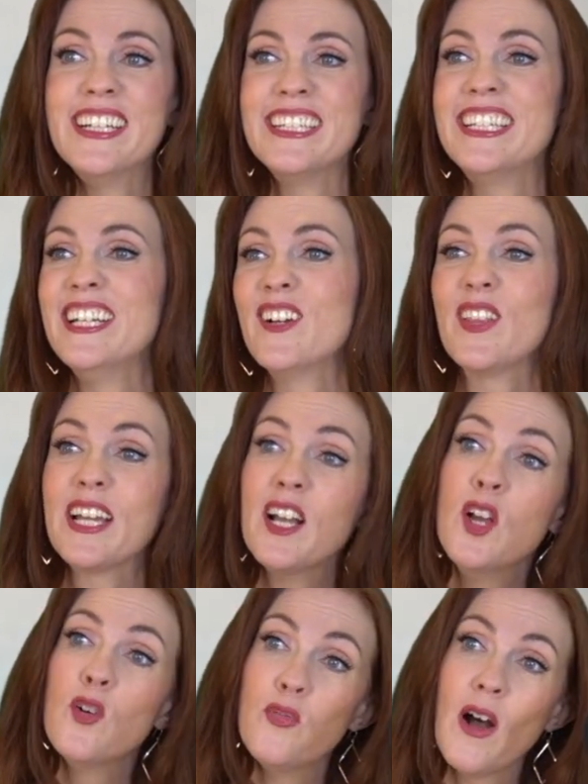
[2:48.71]
And, like
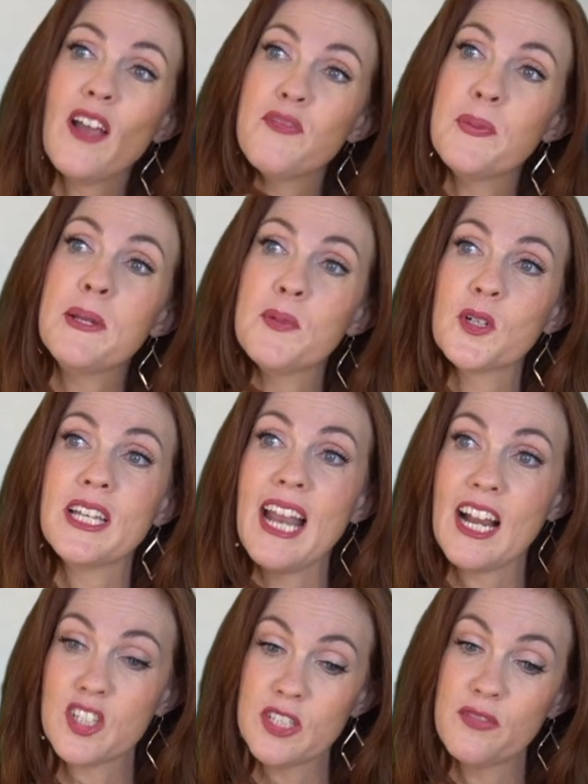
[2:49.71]
5 people can
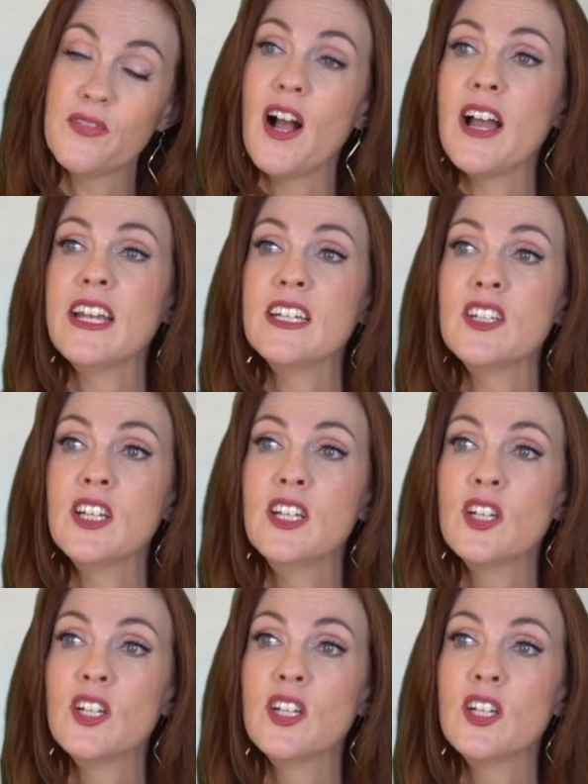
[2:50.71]
actually find